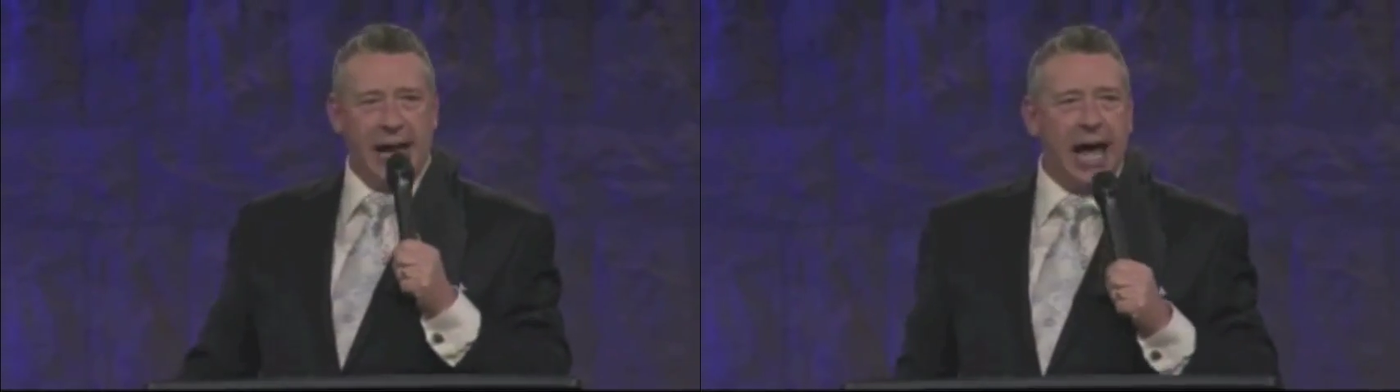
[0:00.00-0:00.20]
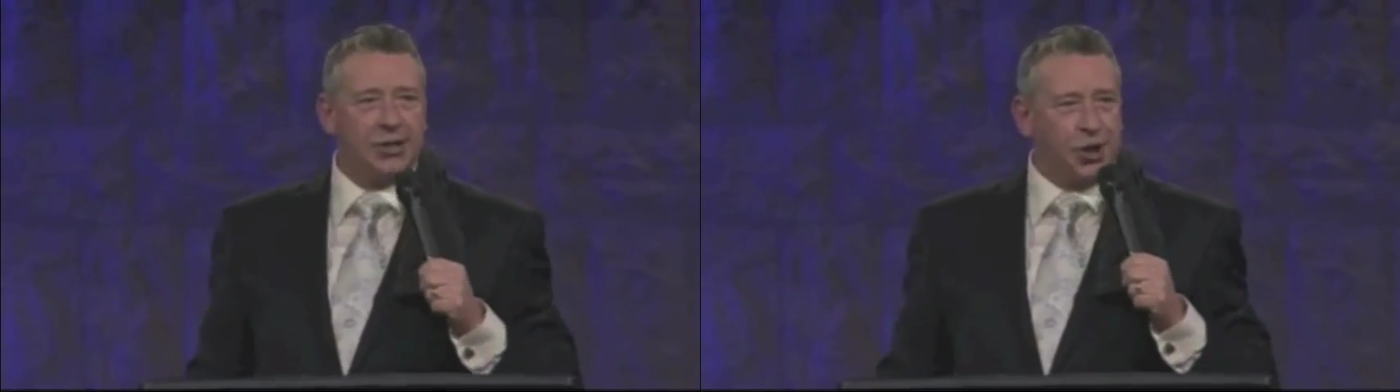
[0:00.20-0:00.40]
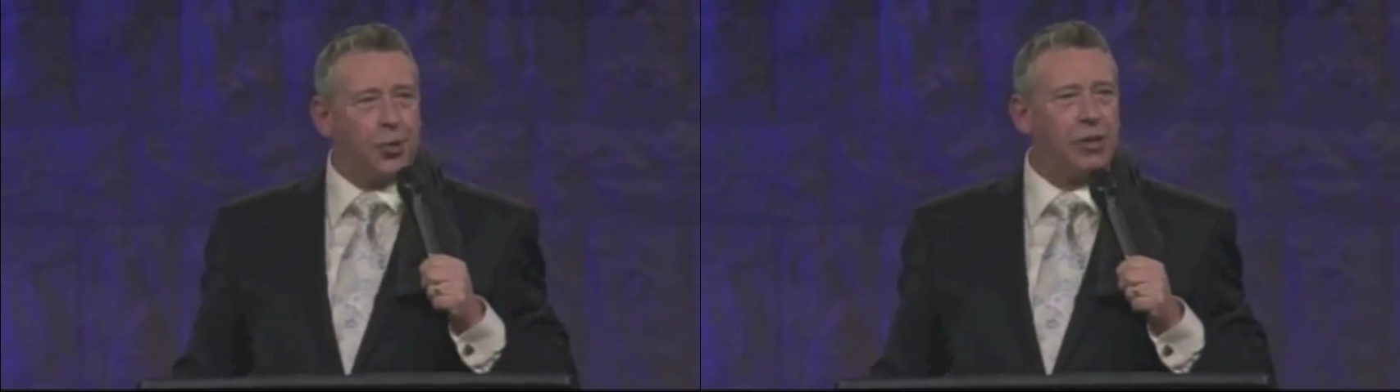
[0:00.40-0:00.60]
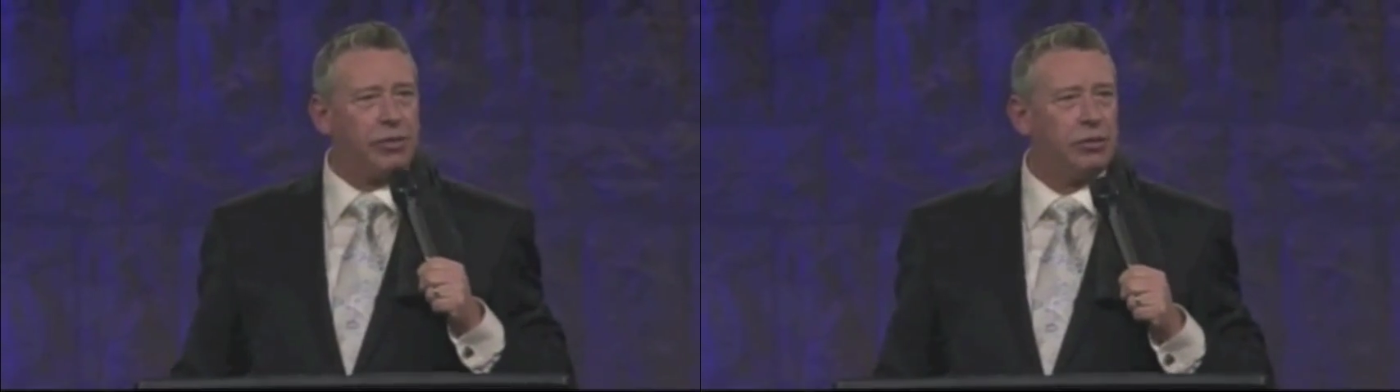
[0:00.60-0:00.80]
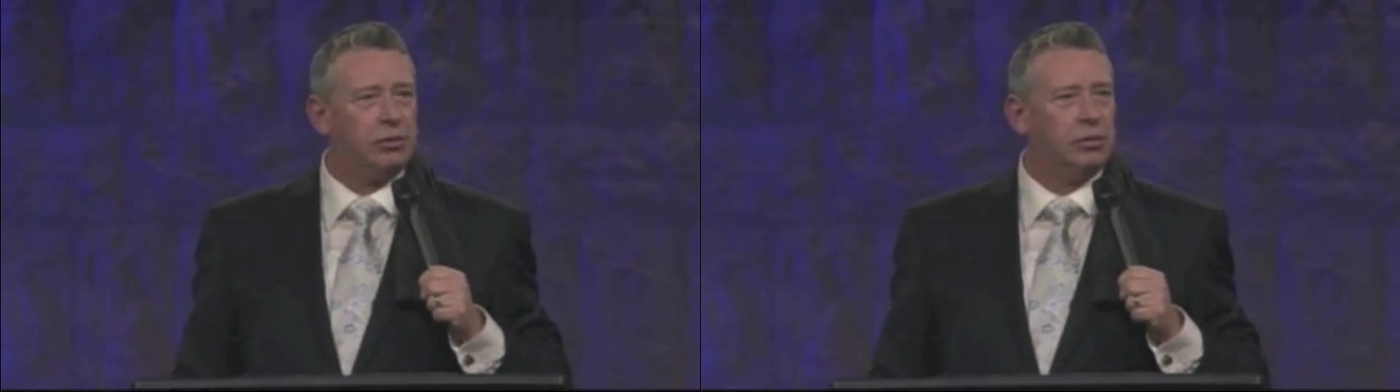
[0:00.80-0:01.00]
Nazareth?
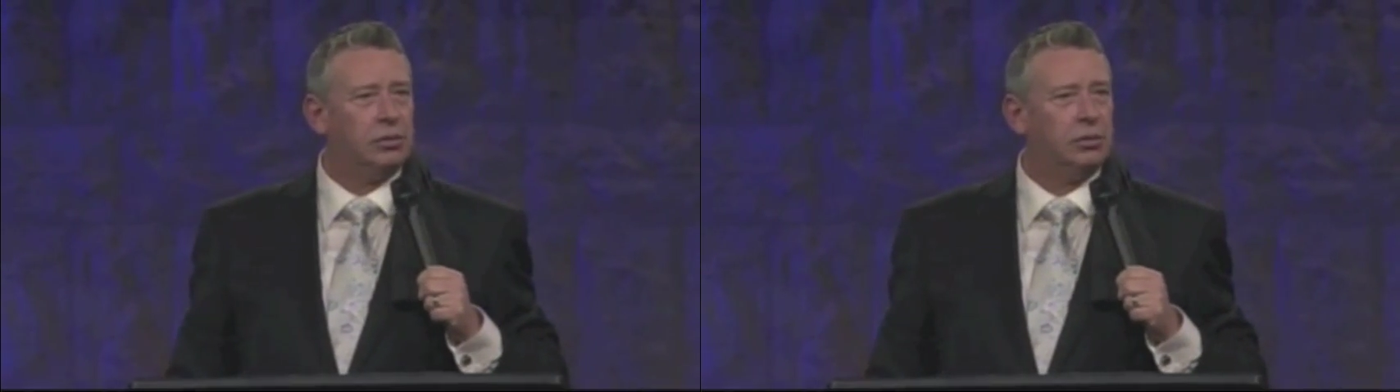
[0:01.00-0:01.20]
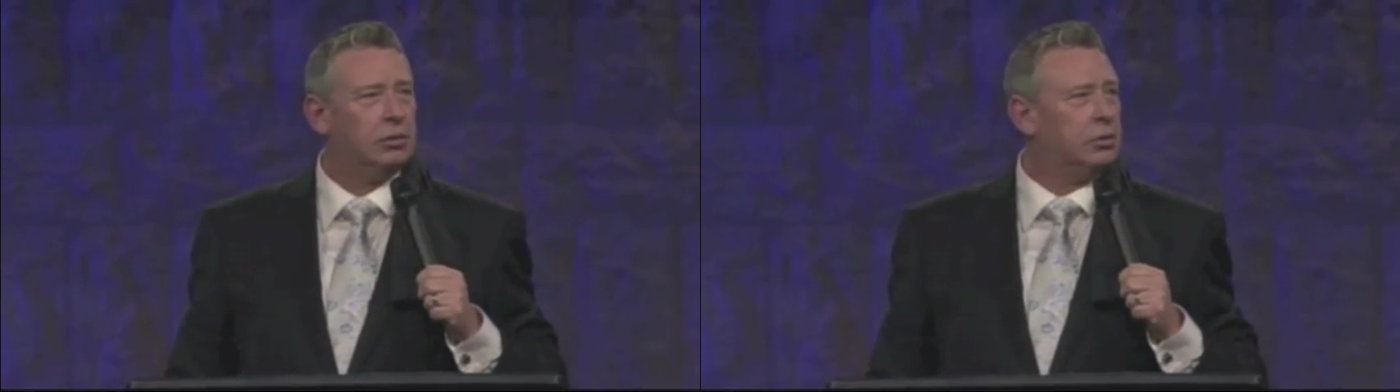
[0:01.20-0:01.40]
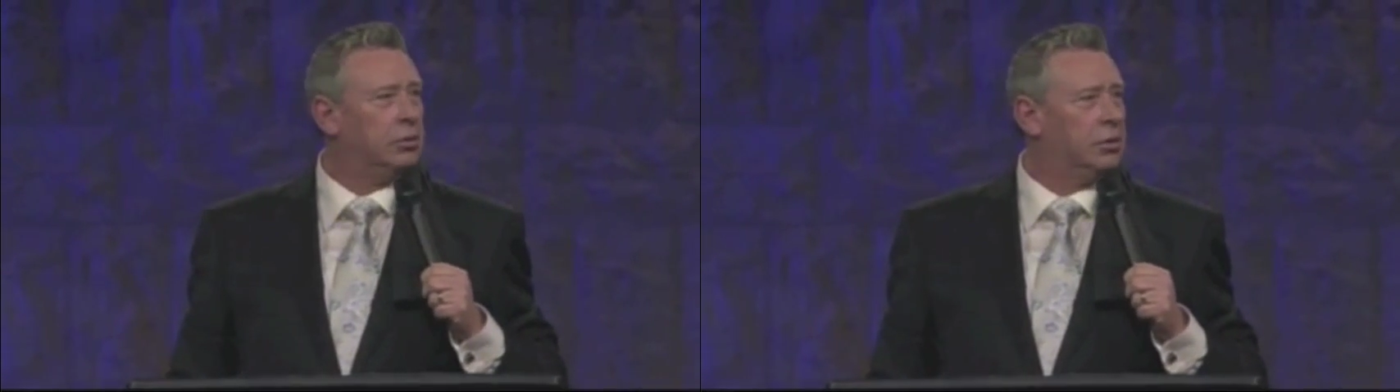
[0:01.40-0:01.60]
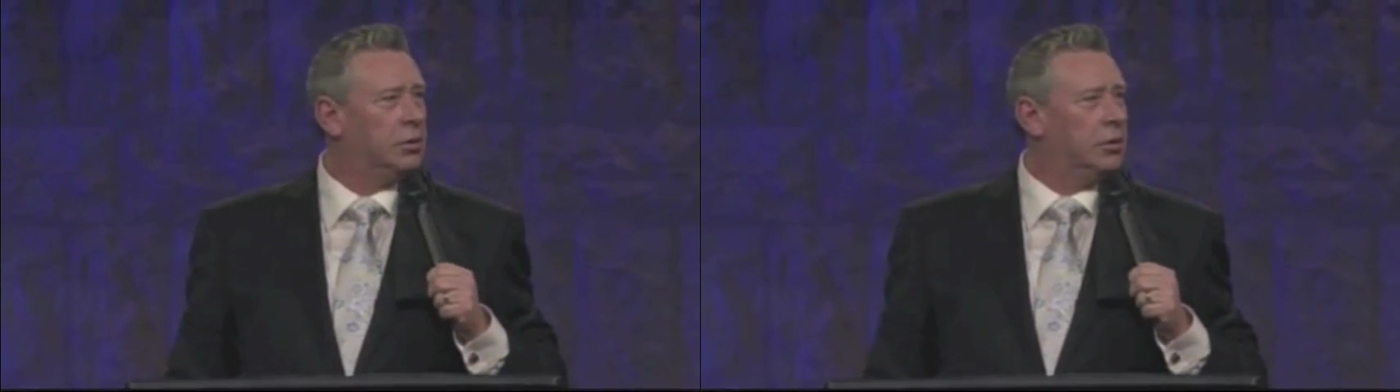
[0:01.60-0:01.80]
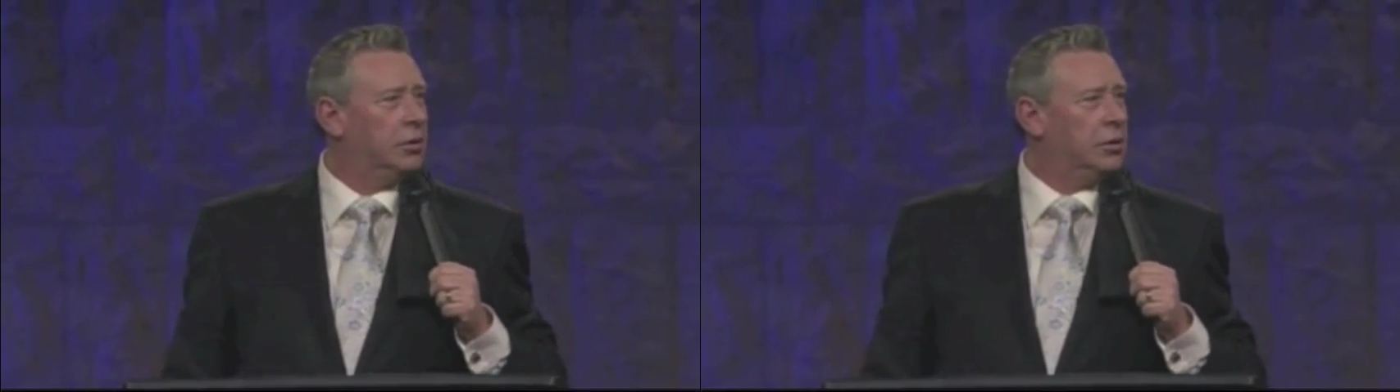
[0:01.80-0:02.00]

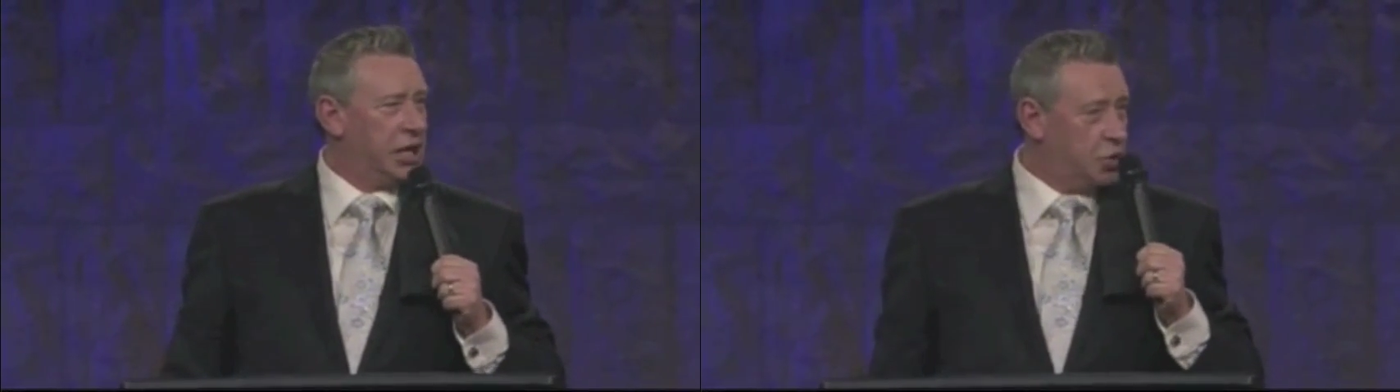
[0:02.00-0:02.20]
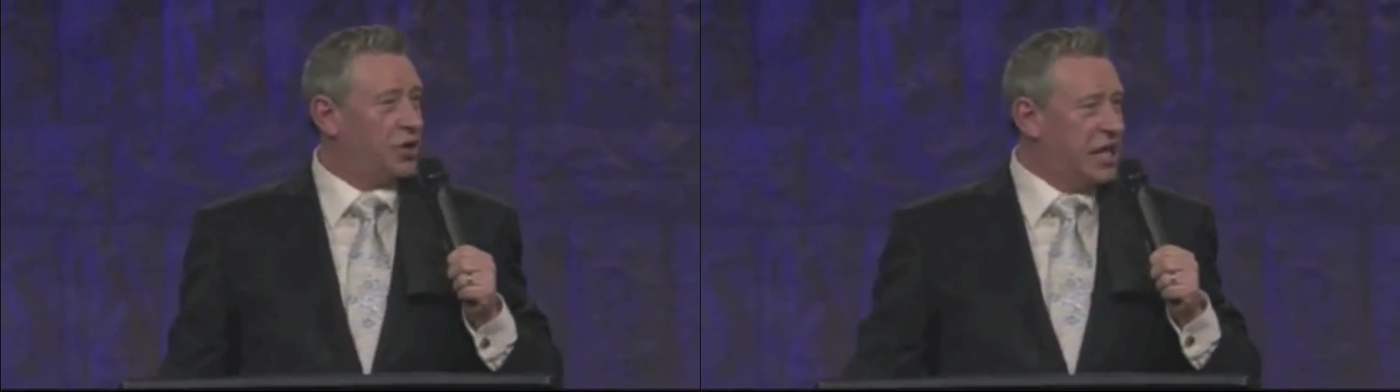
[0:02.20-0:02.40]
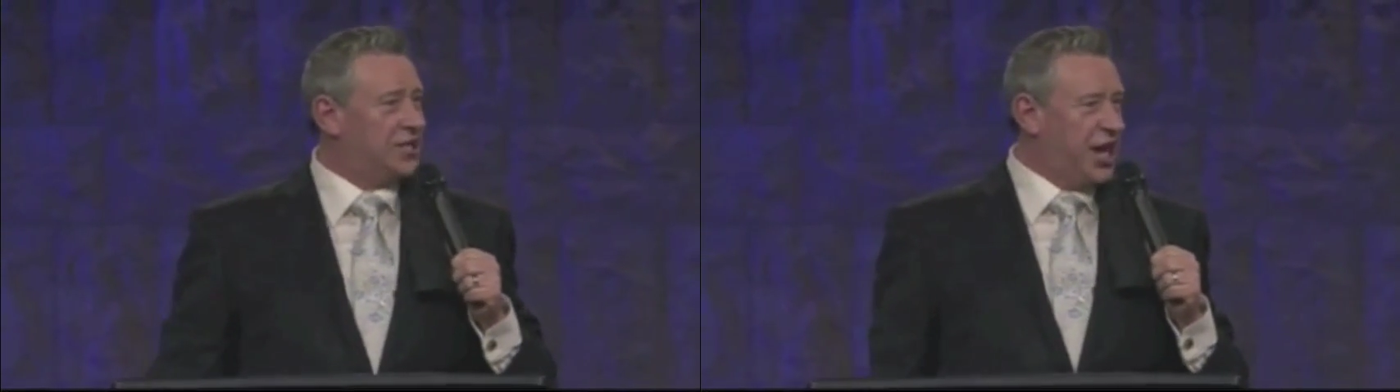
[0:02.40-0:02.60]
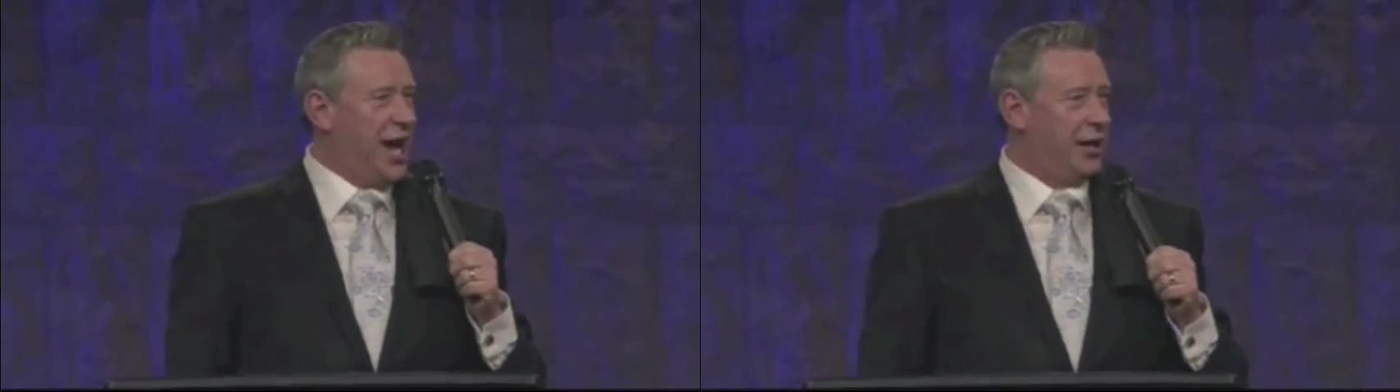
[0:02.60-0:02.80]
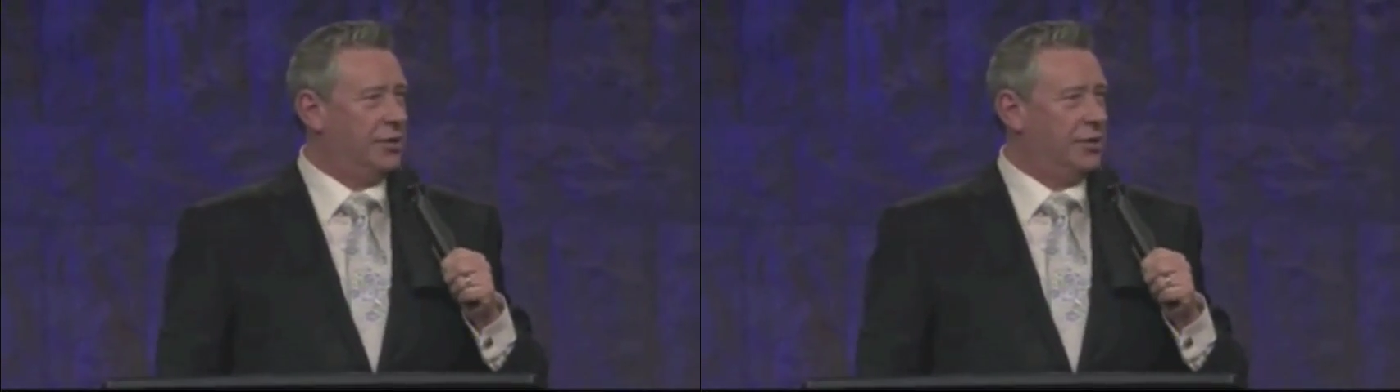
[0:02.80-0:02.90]
That's what they said.